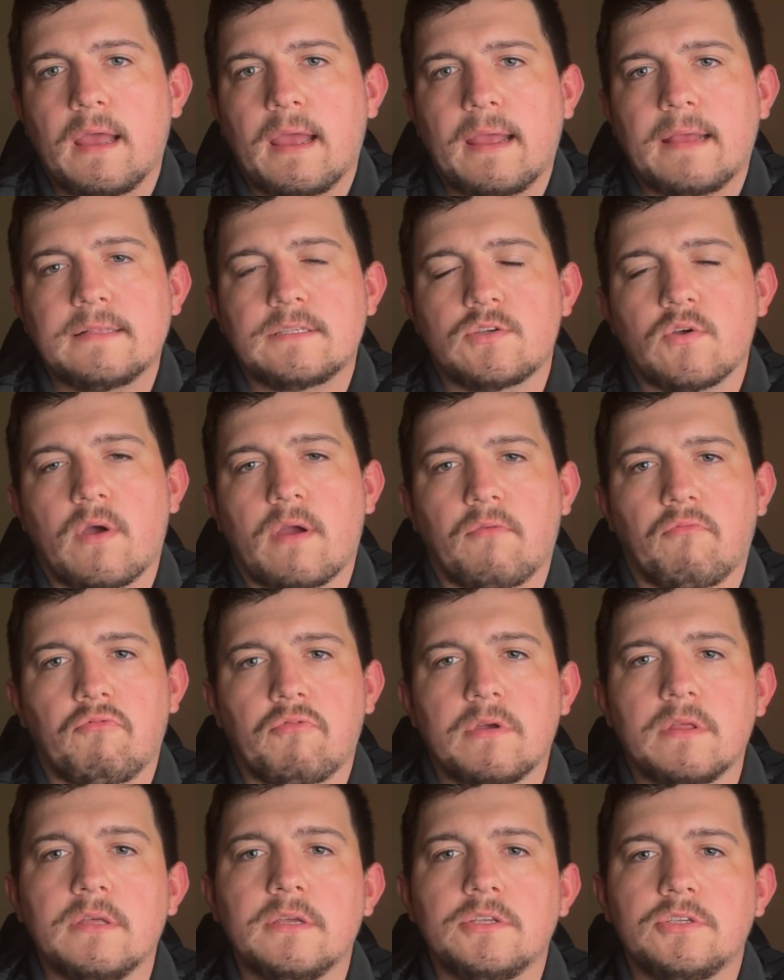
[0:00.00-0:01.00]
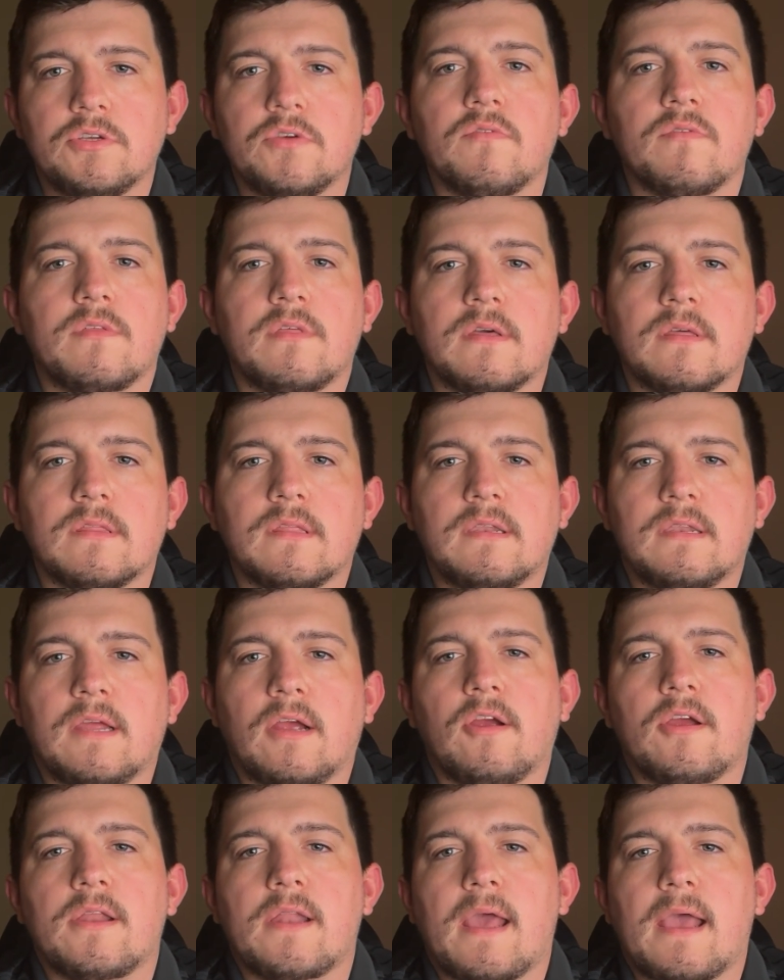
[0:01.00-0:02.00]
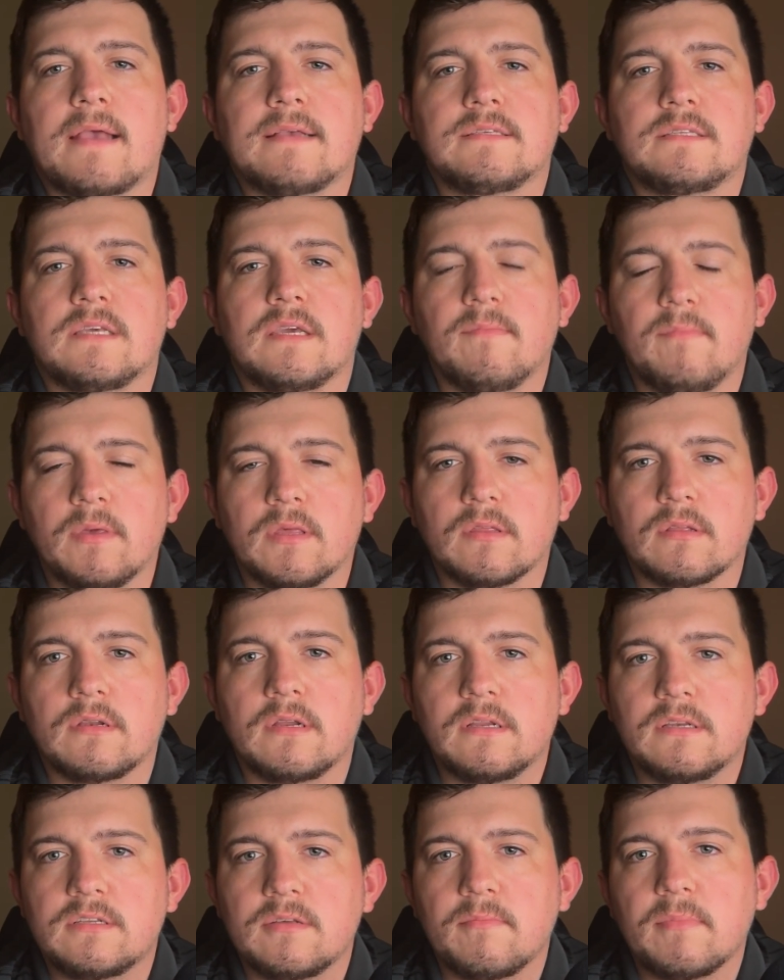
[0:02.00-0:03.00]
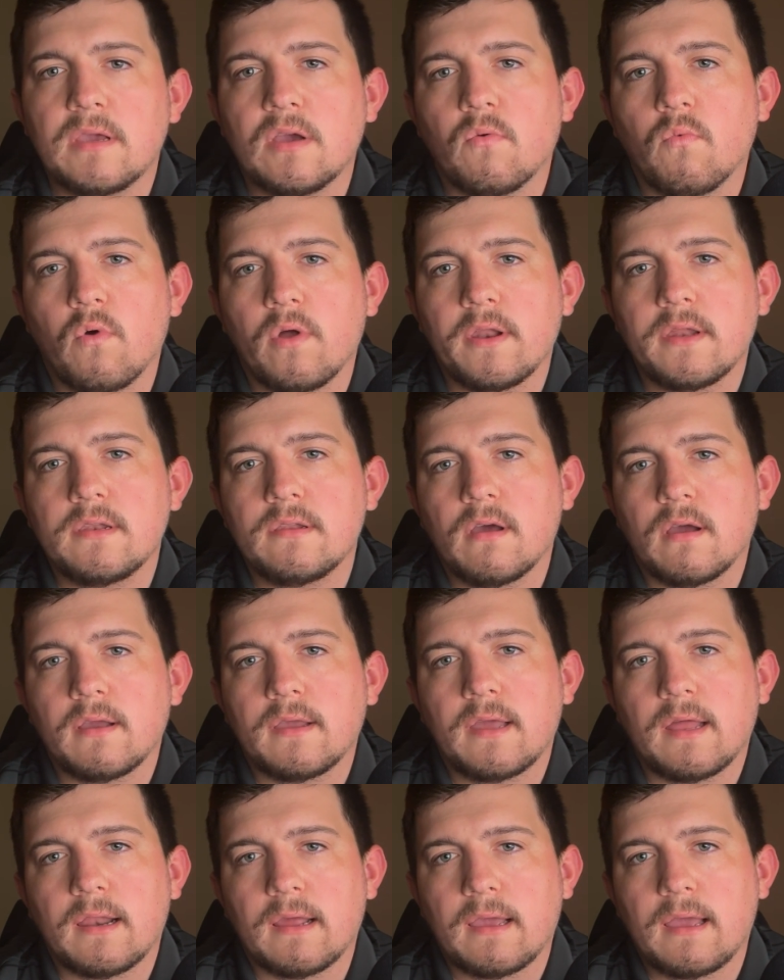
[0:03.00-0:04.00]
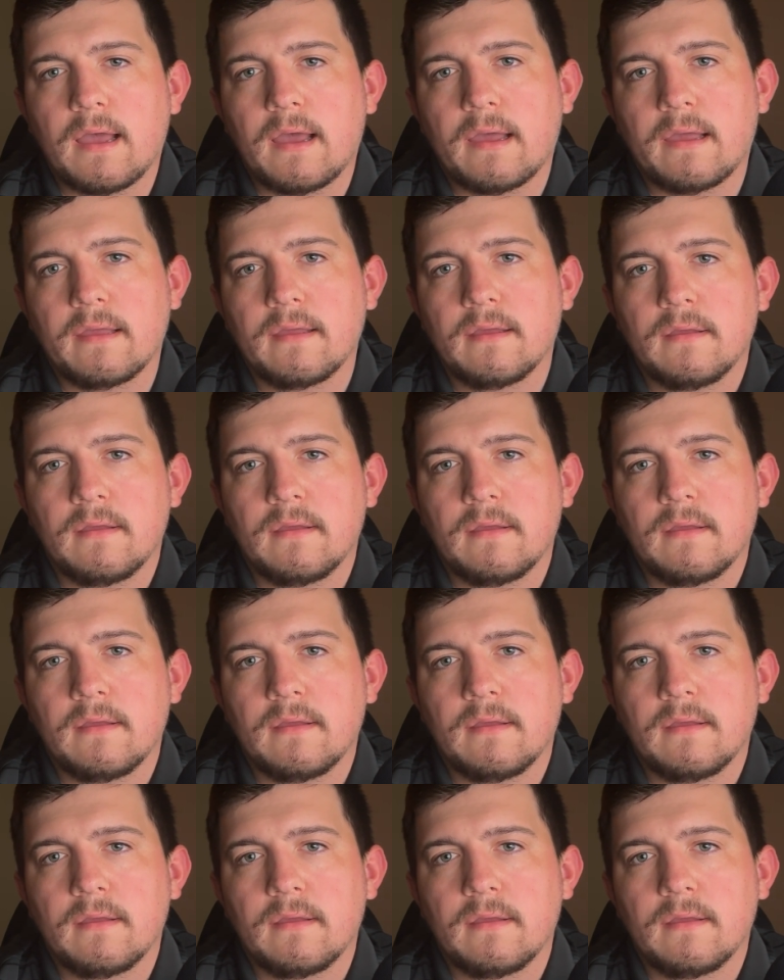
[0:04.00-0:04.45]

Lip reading: And so I really do think that Derrion has the ability to be a one and done kind of guy.